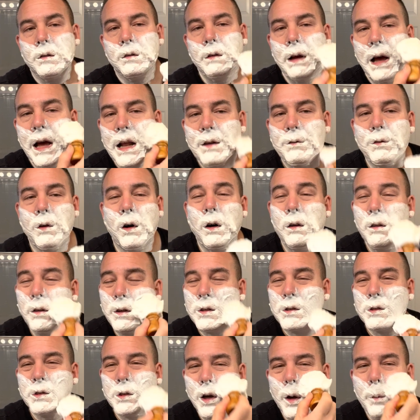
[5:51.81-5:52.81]
out of all
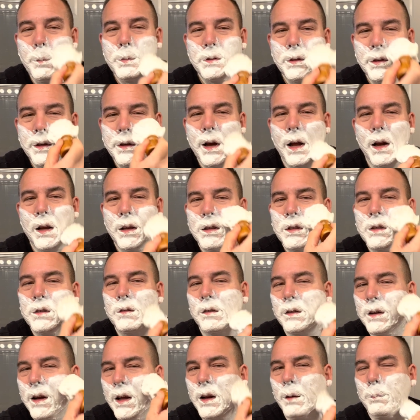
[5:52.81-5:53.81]
his soaps, and it
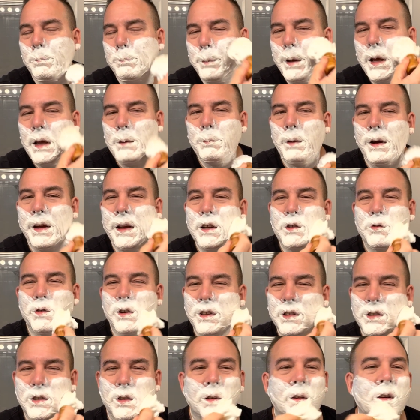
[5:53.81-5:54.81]
kind of piqued my
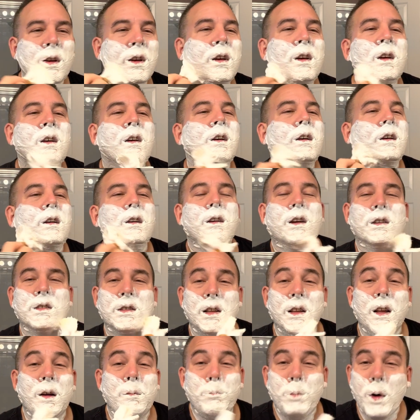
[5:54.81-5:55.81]
interest because I
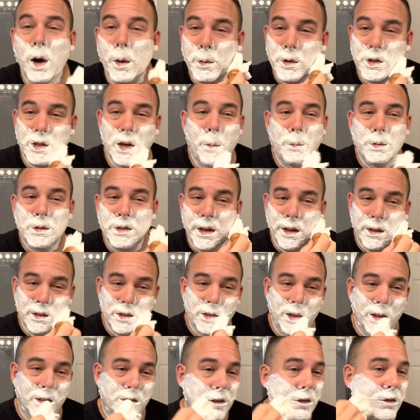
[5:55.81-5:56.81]
love barbershop scents.
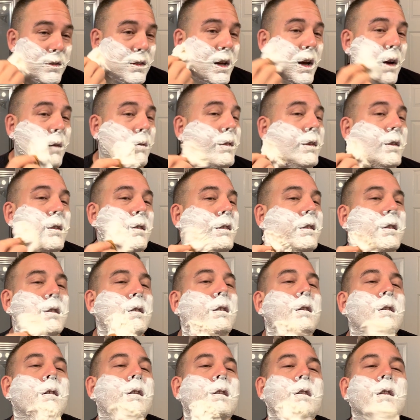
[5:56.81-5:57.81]
I do love
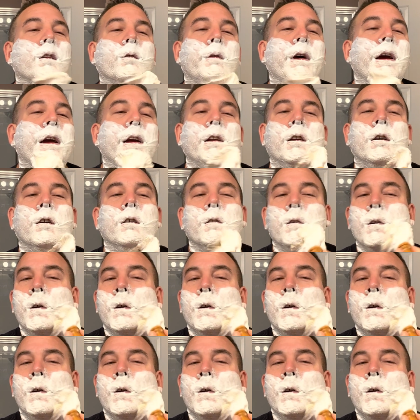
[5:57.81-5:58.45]
the way the,